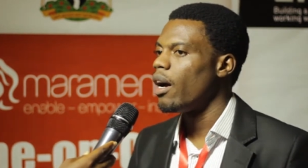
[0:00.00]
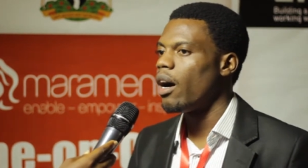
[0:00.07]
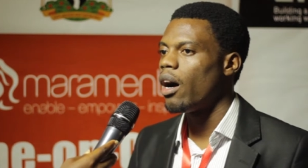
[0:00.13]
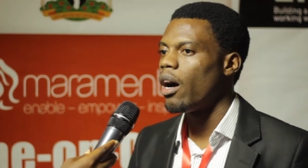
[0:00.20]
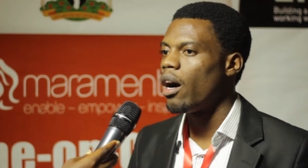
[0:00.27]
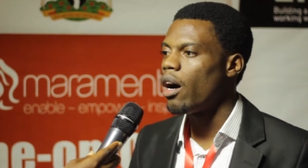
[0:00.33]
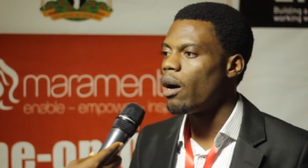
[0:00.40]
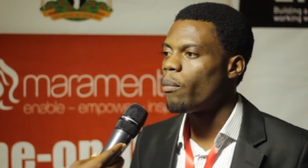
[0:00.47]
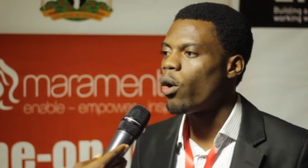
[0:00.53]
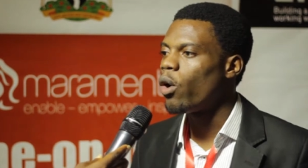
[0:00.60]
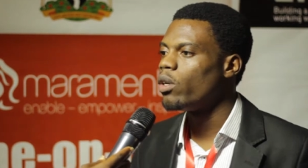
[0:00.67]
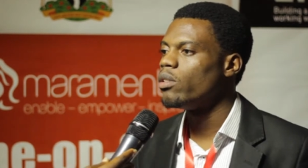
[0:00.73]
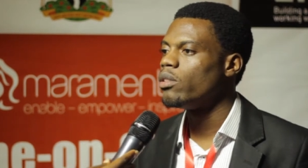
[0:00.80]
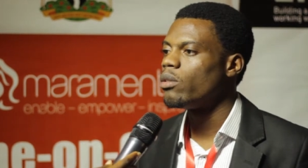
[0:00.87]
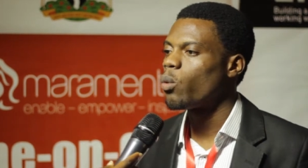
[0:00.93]
um,
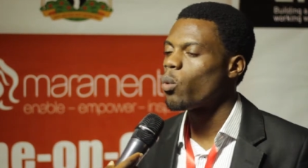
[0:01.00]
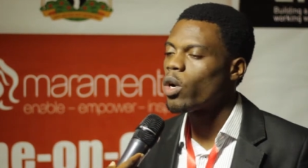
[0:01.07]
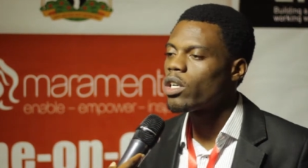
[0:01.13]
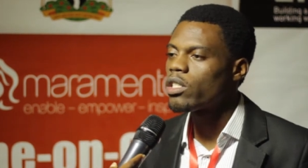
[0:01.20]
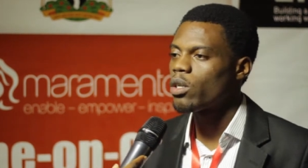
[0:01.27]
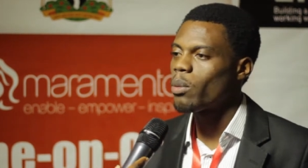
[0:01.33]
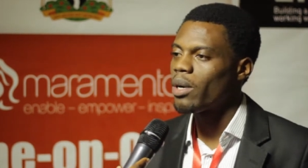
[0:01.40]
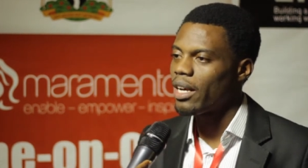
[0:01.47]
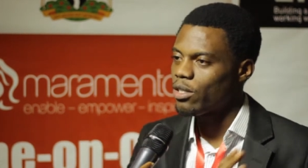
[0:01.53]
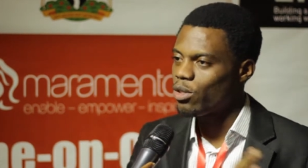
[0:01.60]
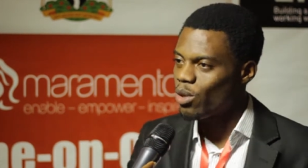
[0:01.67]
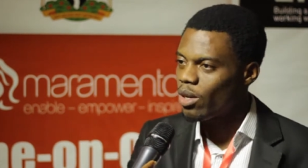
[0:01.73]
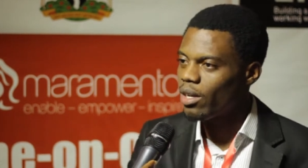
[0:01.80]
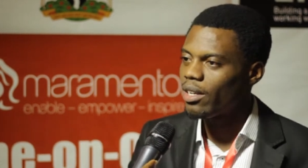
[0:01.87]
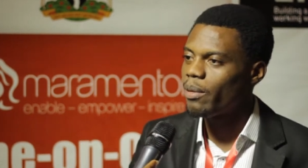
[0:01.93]
on what someone has
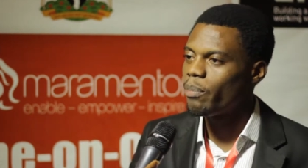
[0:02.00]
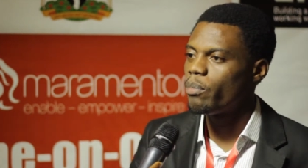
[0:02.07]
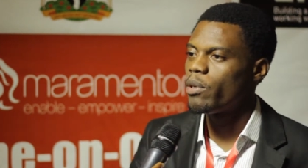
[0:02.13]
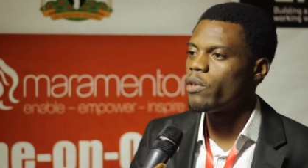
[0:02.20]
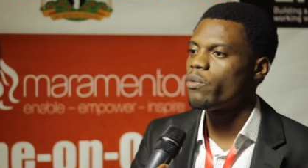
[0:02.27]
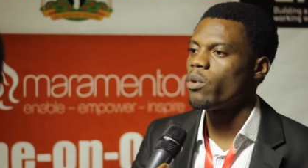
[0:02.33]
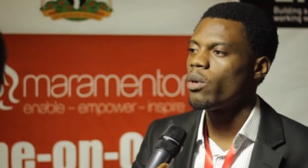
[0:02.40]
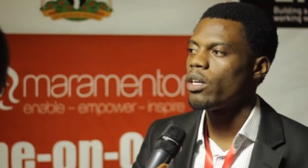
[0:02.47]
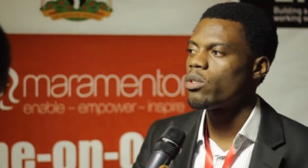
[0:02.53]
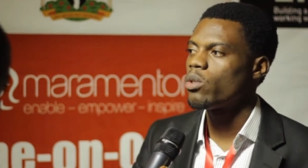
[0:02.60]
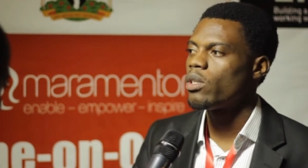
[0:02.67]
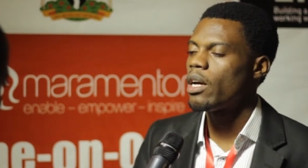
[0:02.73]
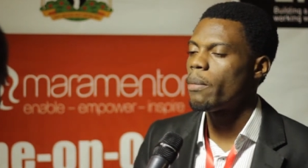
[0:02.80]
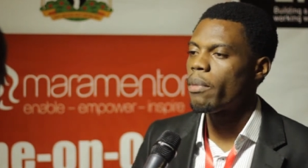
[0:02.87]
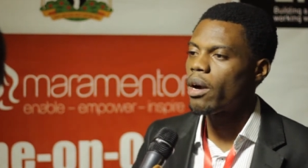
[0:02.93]
done before. And
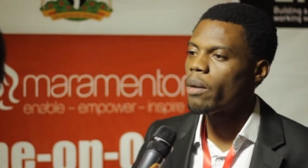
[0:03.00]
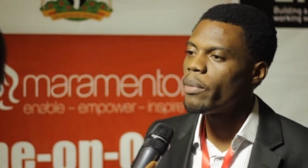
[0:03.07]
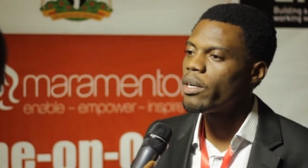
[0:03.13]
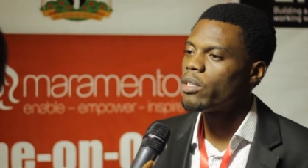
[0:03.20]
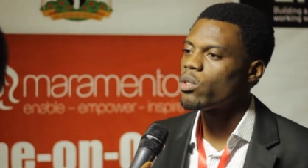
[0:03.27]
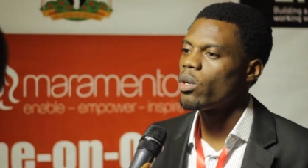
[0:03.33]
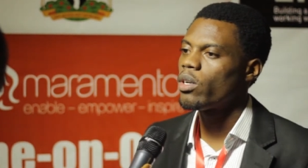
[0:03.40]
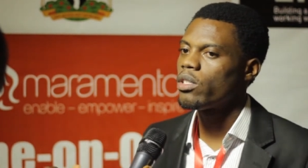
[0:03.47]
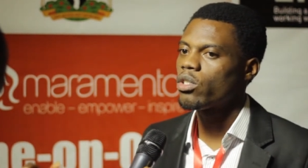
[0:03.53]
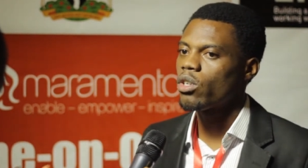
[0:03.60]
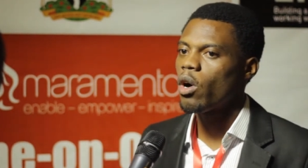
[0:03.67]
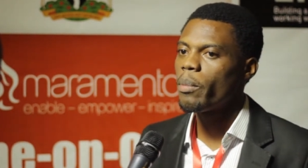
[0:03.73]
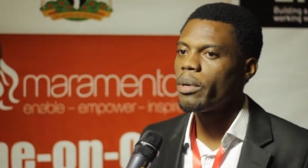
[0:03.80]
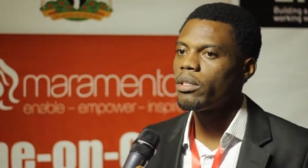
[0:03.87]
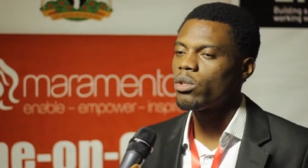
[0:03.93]
so the mentor is
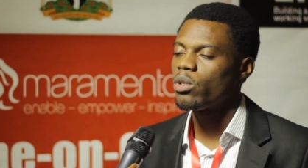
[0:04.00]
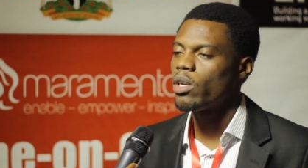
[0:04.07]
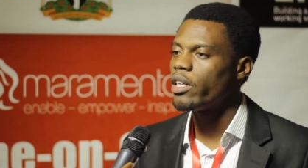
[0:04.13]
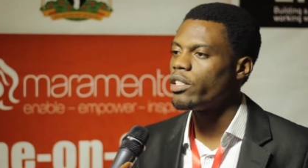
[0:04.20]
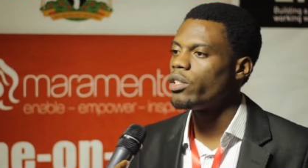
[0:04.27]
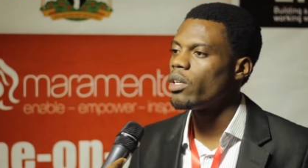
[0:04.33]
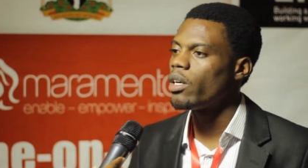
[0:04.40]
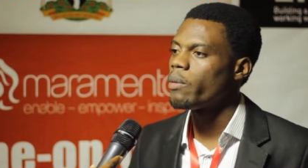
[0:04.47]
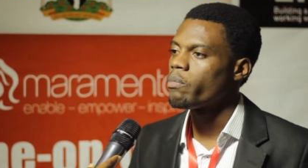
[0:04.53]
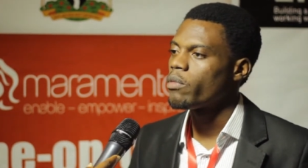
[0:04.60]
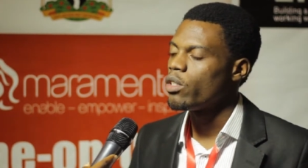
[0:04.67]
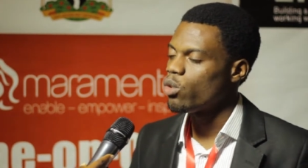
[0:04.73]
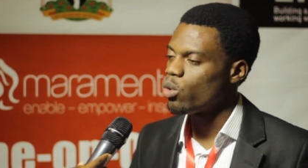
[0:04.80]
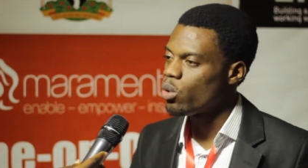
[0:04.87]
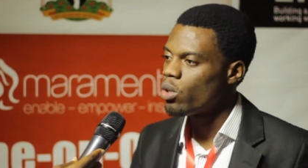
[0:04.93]
coming to Nigeria
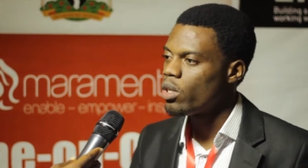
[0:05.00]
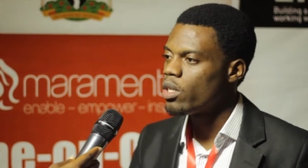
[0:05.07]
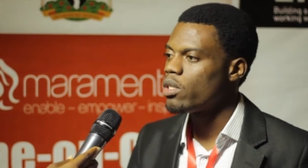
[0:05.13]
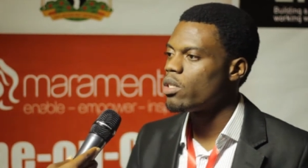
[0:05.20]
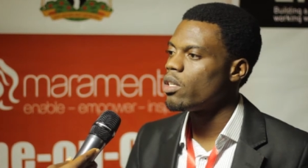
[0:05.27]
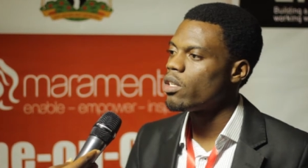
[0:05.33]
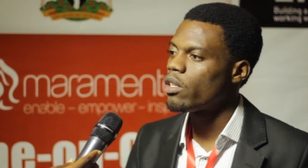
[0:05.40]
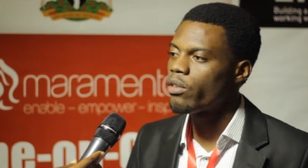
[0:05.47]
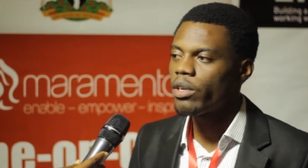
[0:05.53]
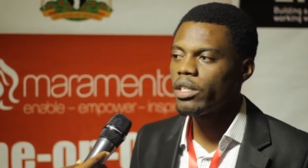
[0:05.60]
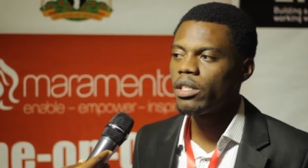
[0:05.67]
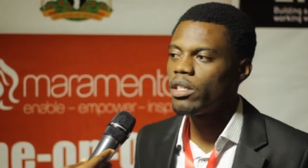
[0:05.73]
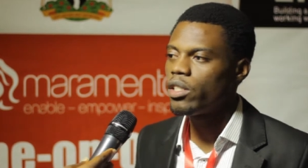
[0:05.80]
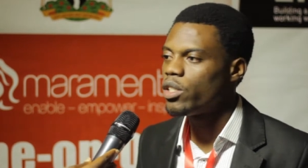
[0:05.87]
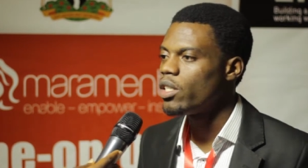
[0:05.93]
to do this. It's a
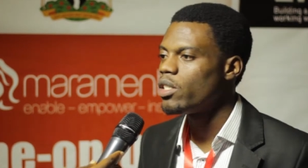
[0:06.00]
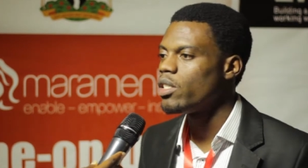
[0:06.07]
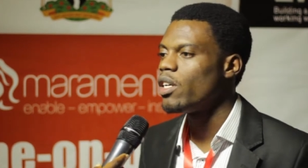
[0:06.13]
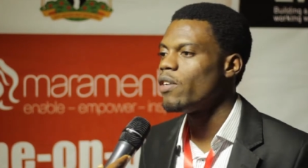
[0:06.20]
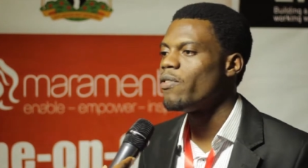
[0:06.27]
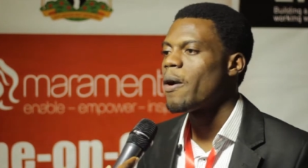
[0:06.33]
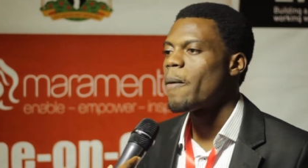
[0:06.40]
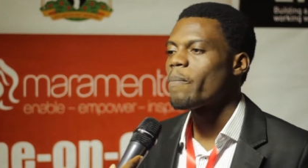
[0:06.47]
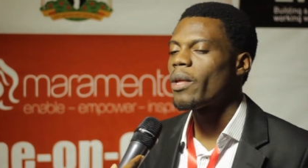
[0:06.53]
great initiative.